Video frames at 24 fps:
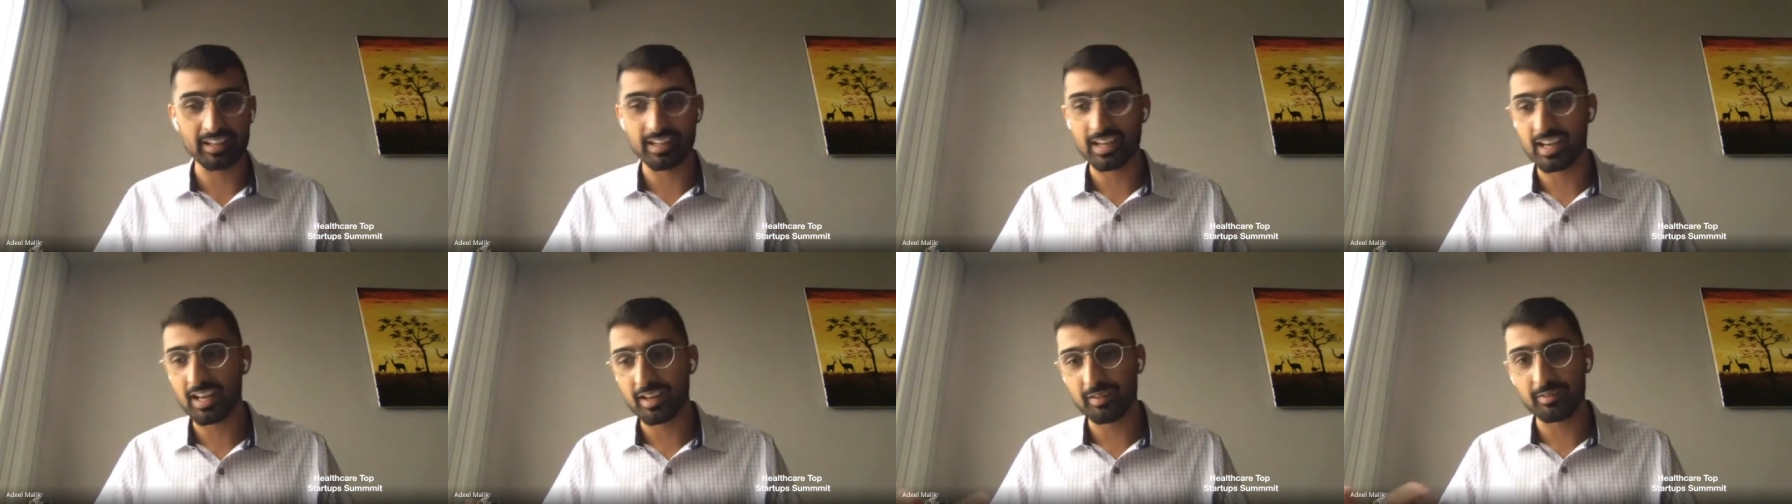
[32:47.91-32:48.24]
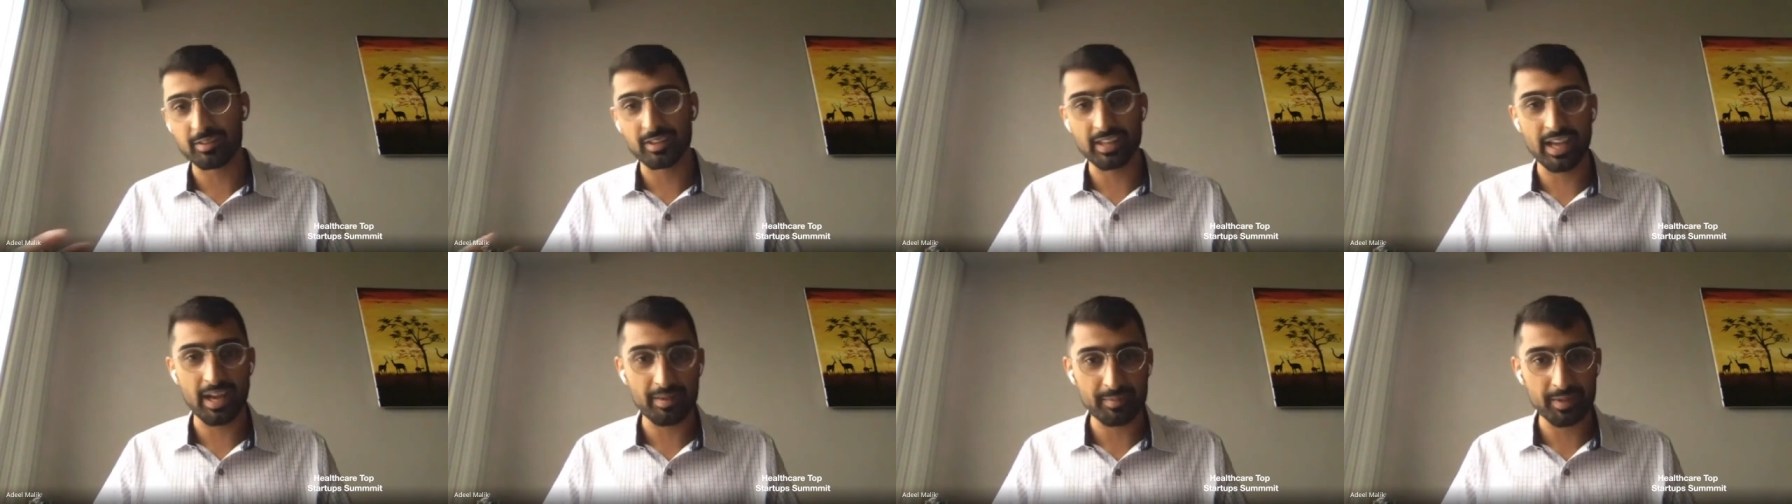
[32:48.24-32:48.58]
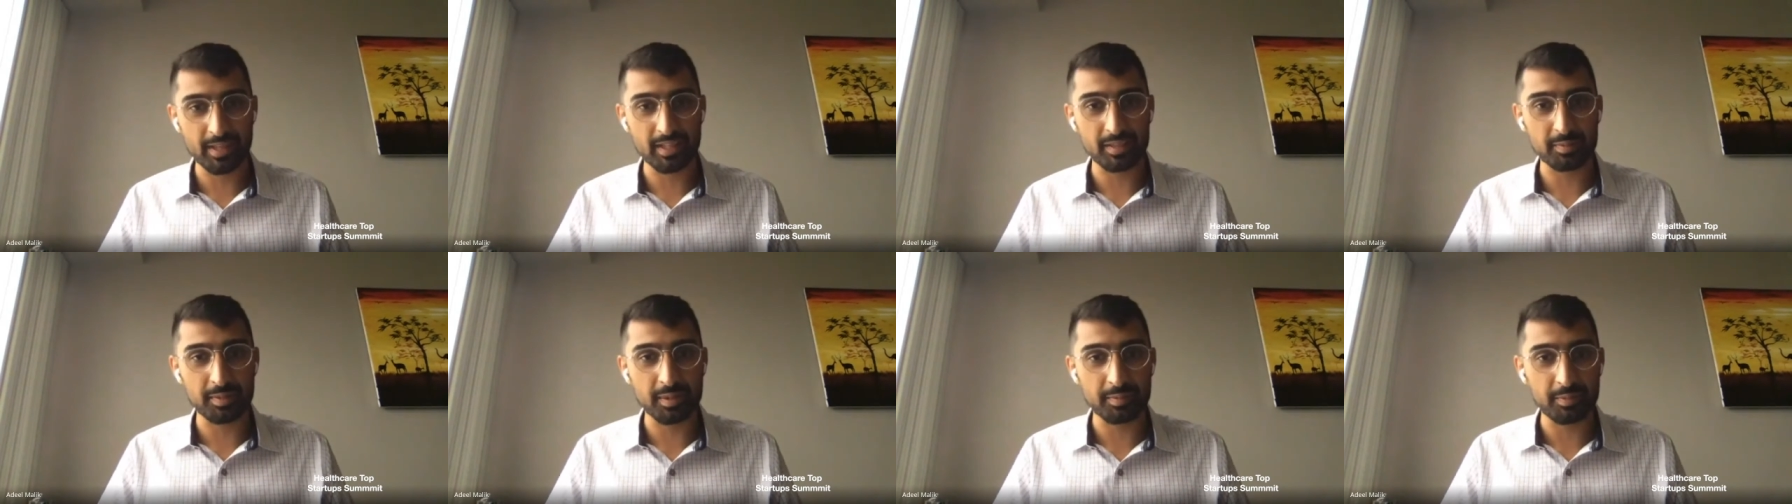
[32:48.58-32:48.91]
Not that
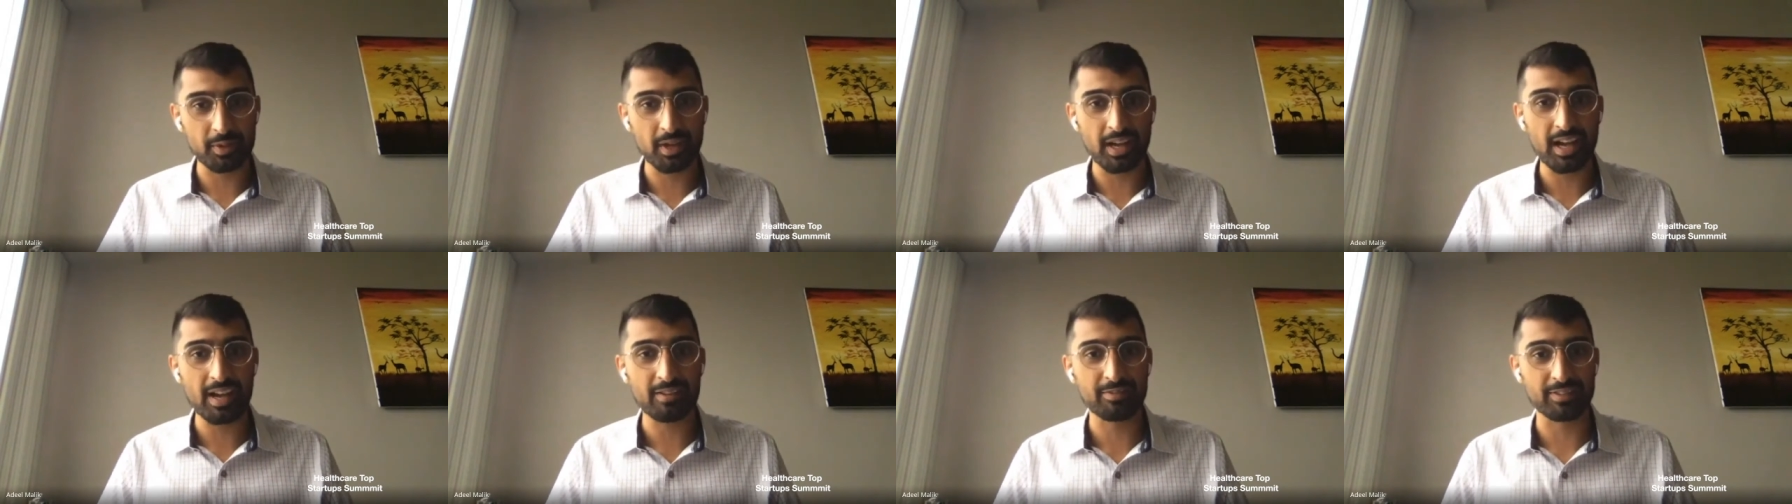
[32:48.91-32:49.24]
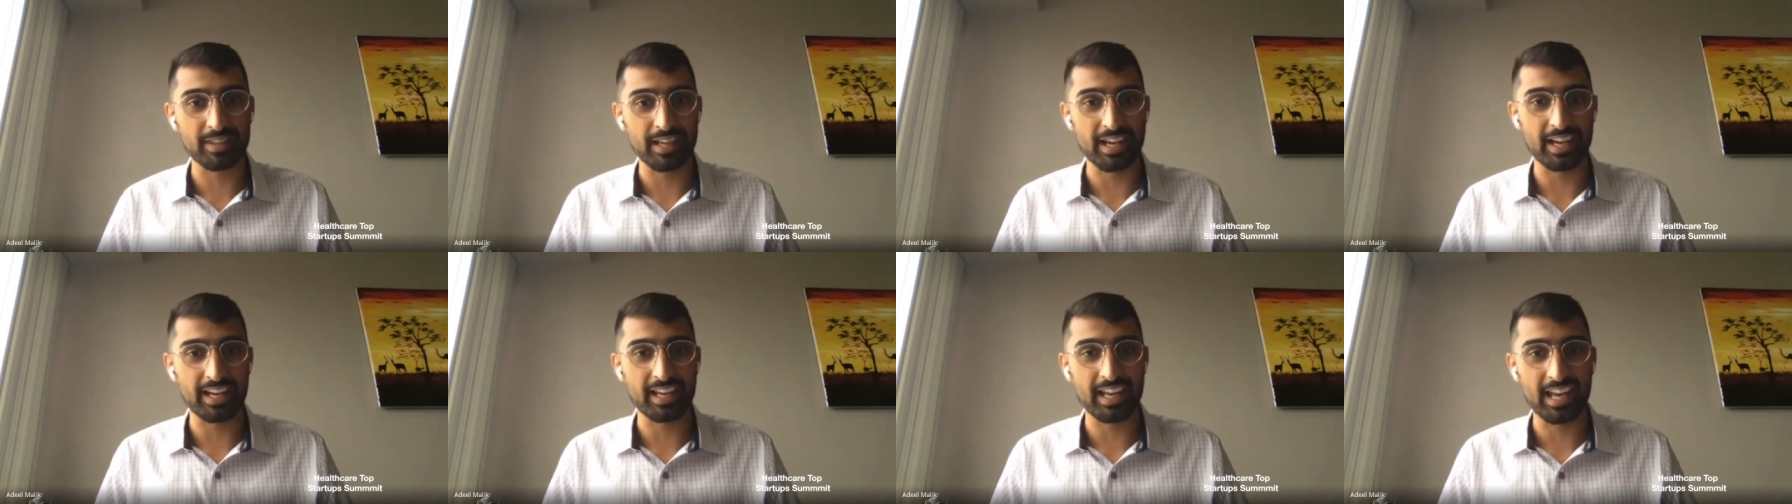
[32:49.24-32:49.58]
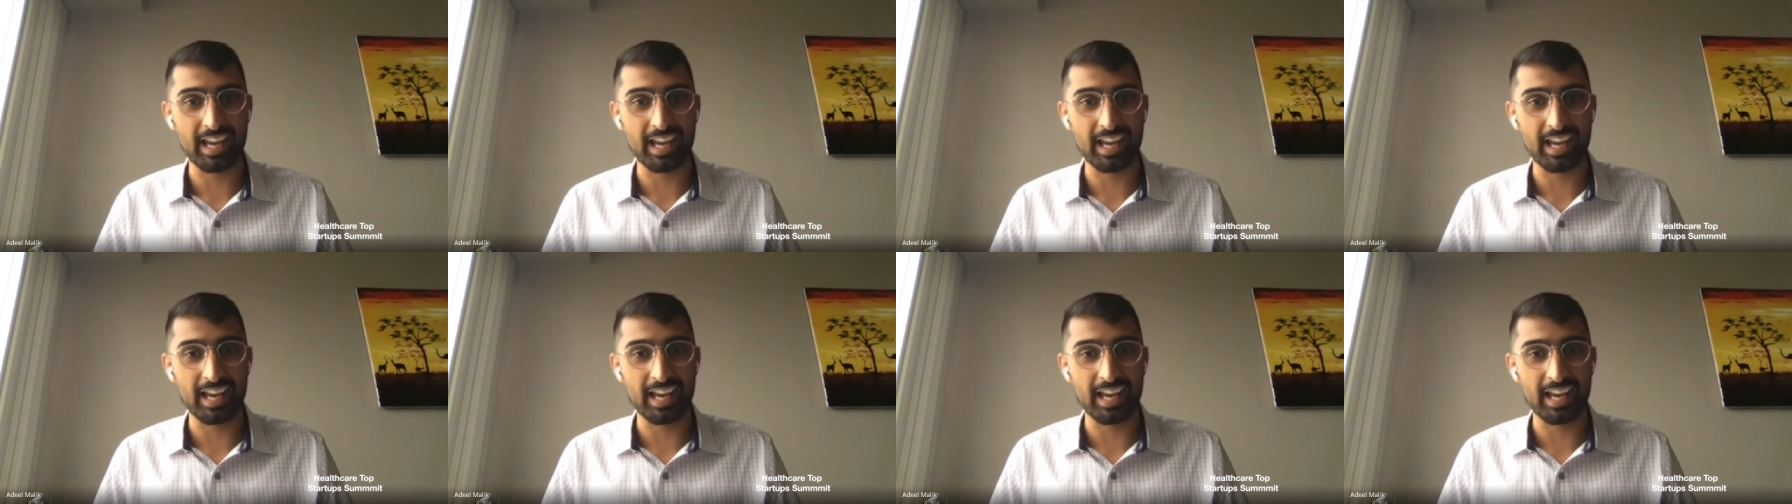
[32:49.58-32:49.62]
many people have that,